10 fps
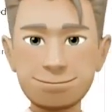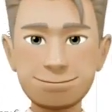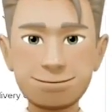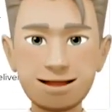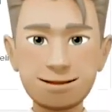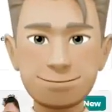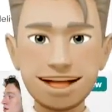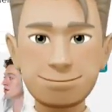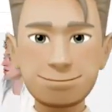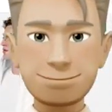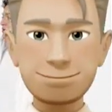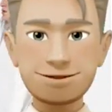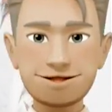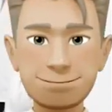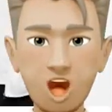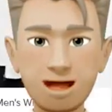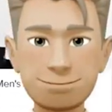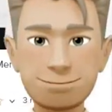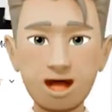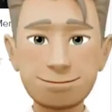leggings, shorts,
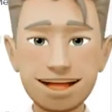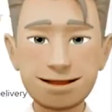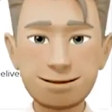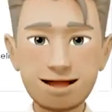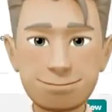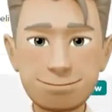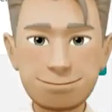skirts,